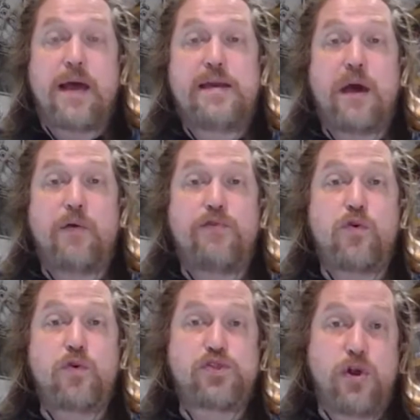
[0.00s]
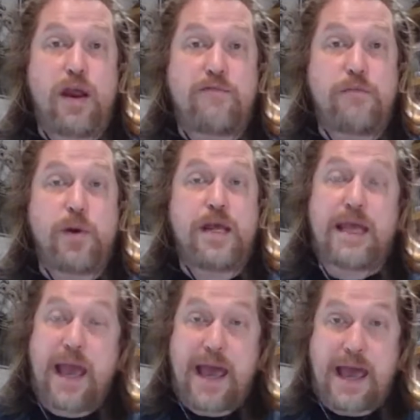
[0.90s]
Now, of course, not everybody
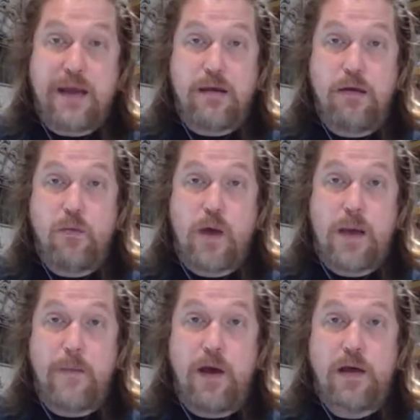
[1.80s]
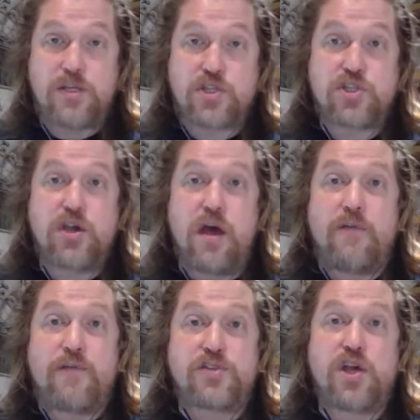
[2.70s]
can wear masks
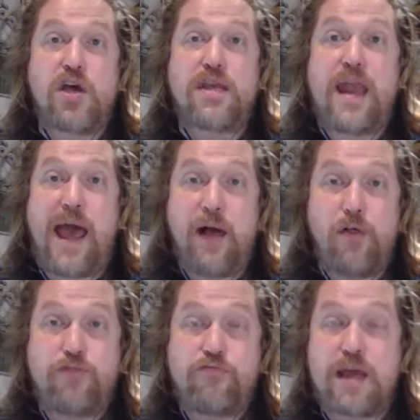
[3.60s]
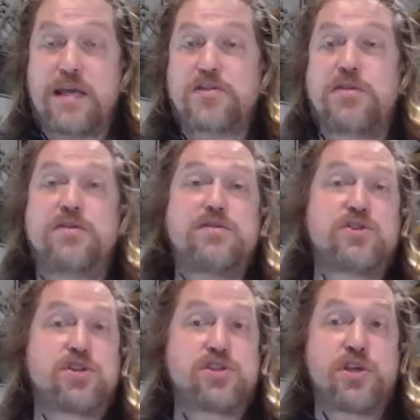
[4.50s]
for certain health
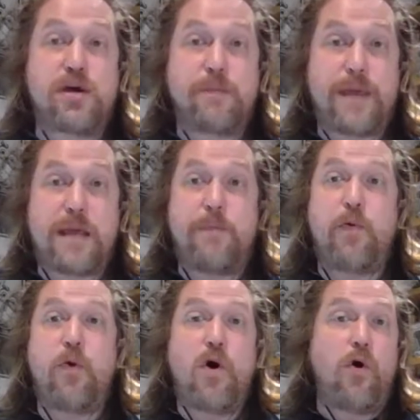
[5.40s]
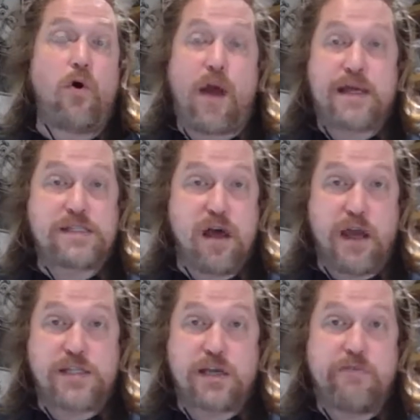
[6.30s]
reasons, certain people, or
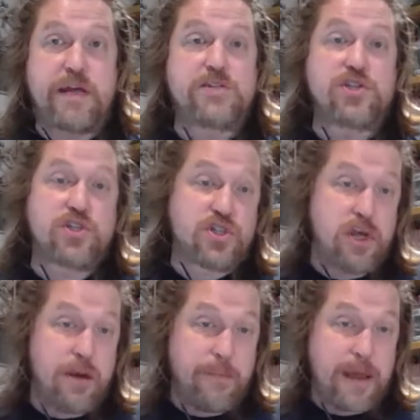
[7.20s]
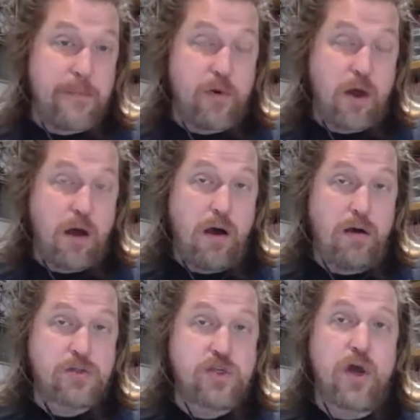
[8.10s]
anxiety reasons. Certain people
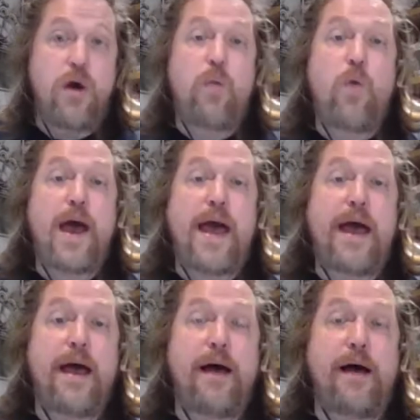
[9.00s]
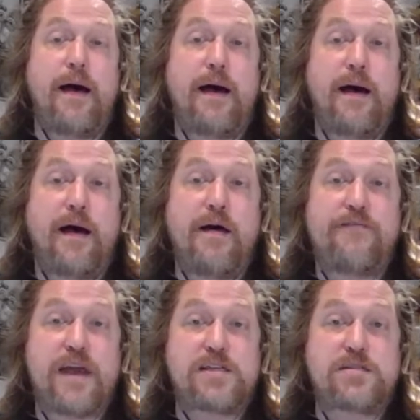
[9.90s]
can't wear a
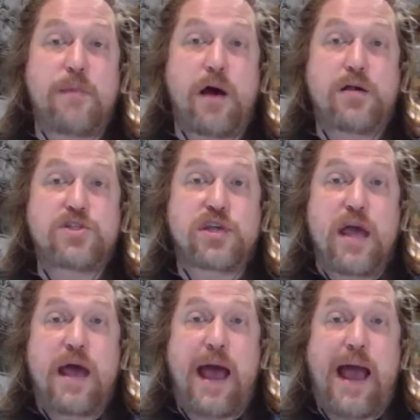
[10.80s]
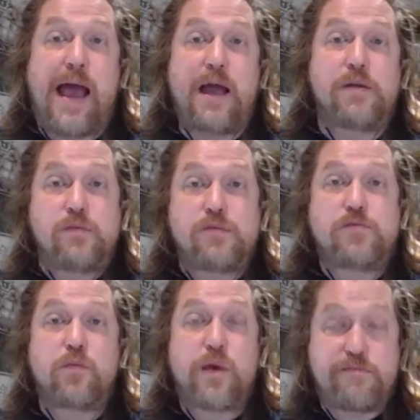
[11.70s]
face mask, and
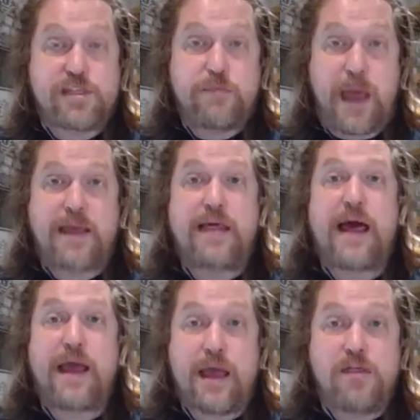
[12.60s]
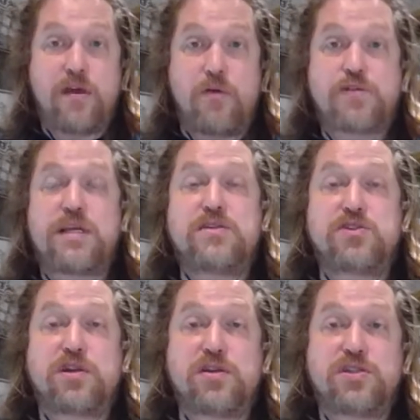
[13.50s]
we respect that in those
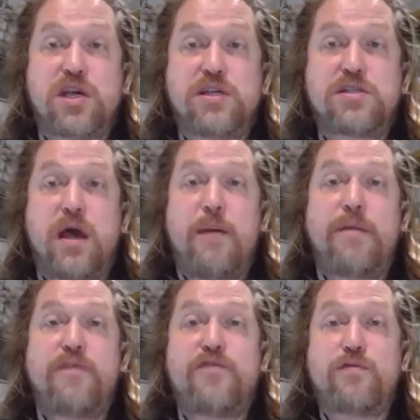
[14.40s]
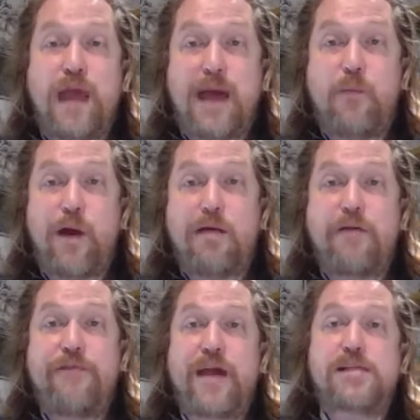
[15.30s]
instances. But if you can wear
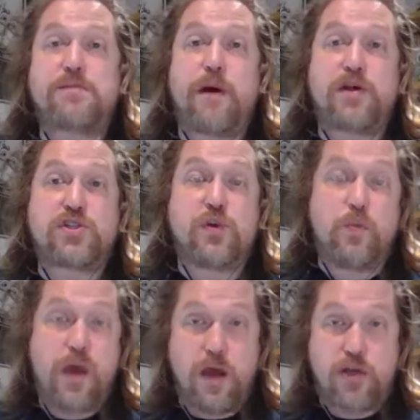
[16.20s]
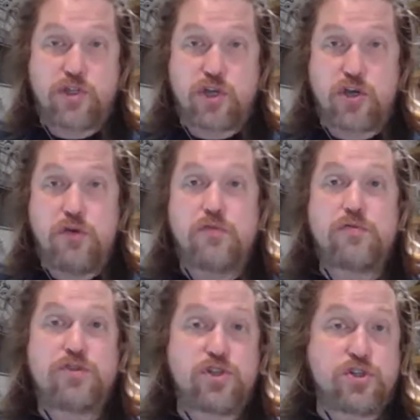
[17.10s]
a face mask, we ask you
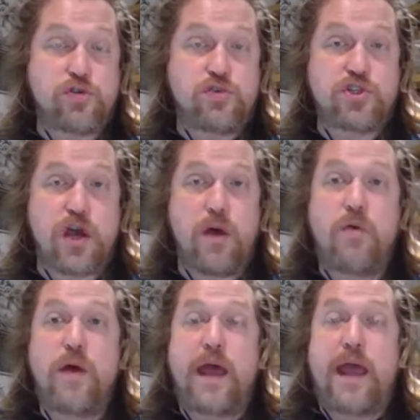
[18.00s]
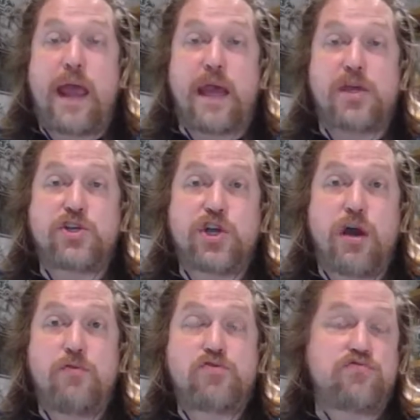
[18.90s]
to do so. It
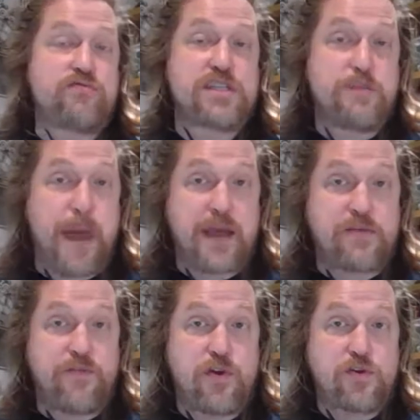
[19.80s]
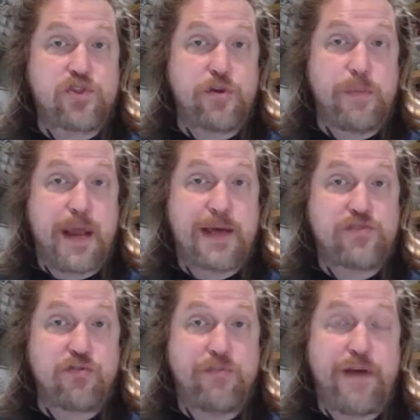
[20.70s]
shows respect for your
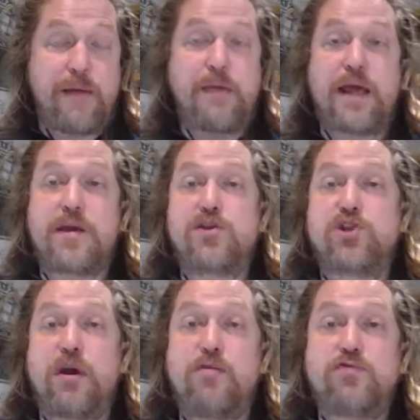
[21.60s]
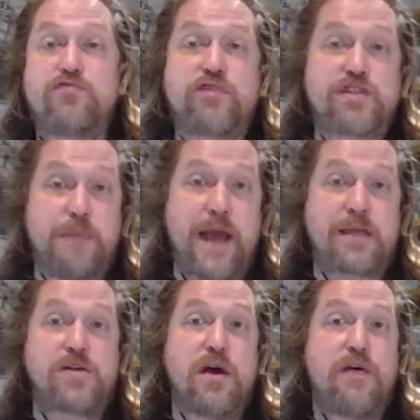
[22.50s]
Supernatural family. It shows
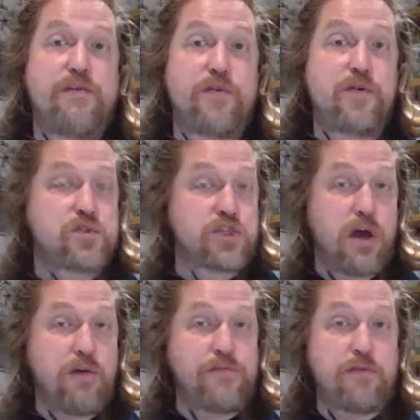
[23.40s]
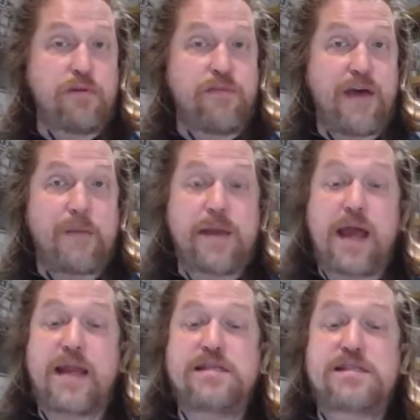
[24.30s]
respect for your Starfury family,
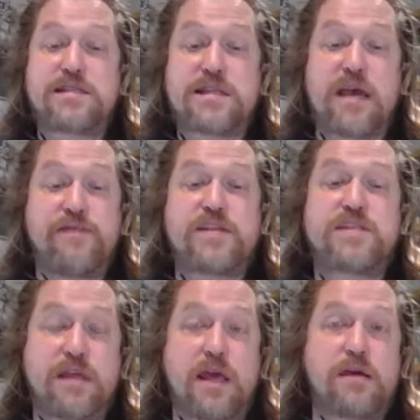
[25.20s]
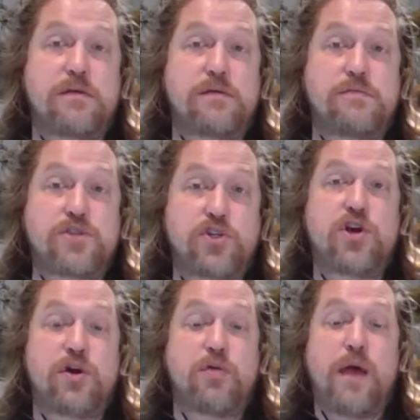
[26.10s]
and it's the safest thing to
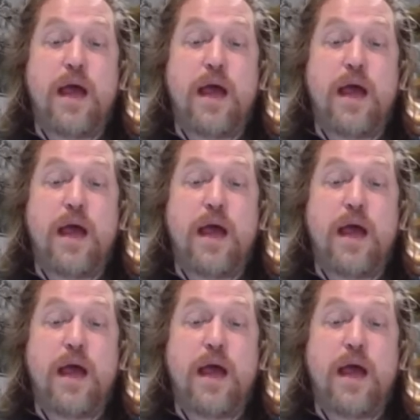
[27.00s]
do.